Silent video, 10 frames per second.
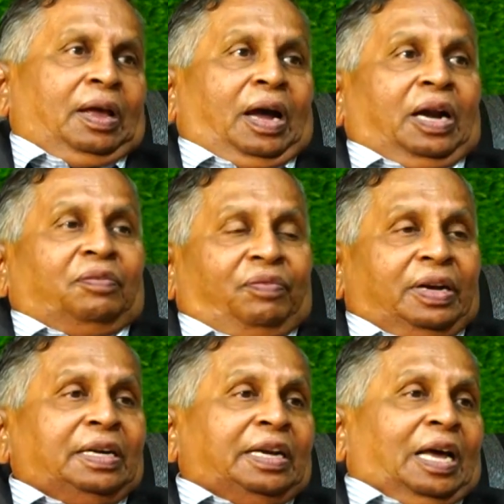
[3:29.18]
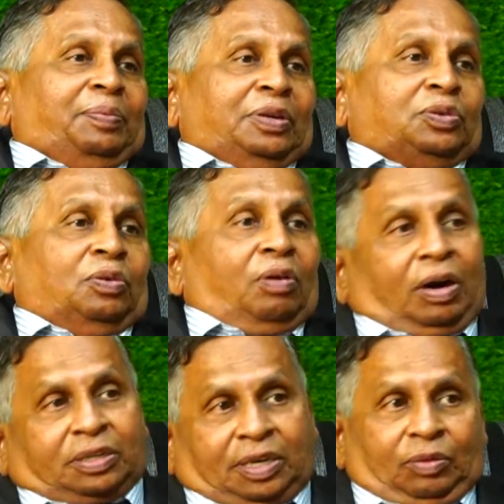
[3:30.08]
And when it happens to
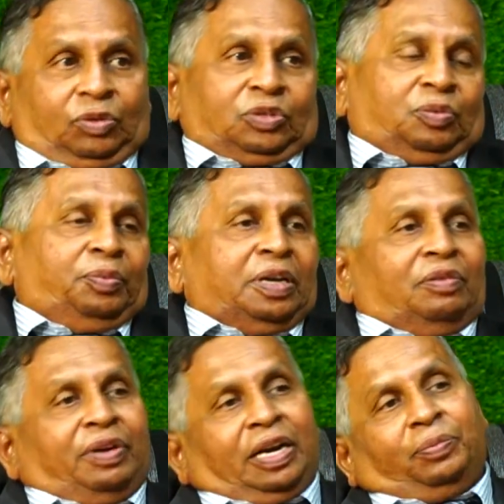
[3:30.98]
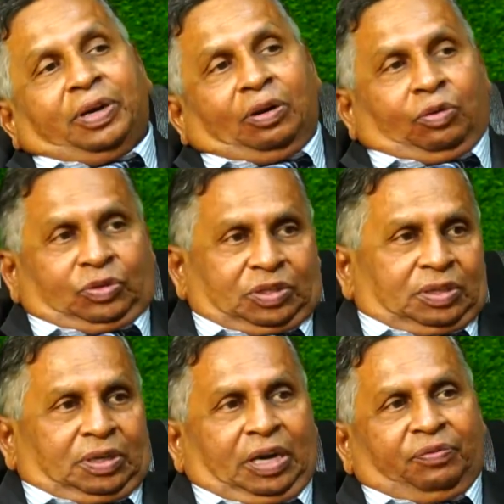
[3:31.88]
large loans, very big loans,
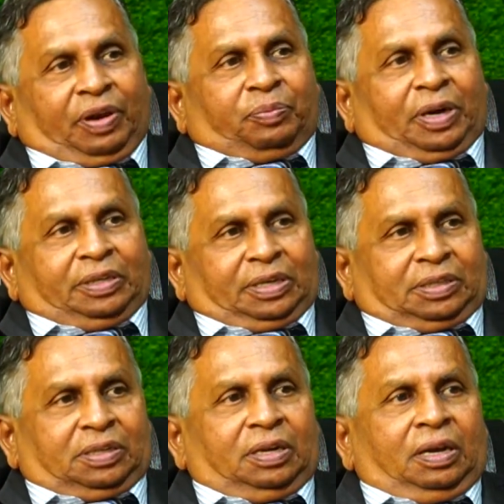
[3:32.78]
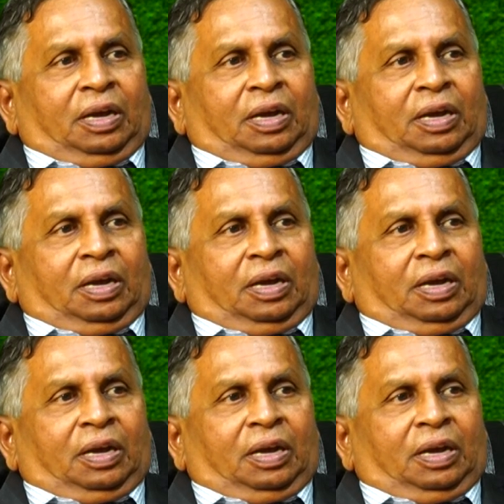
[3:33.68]
infra projects,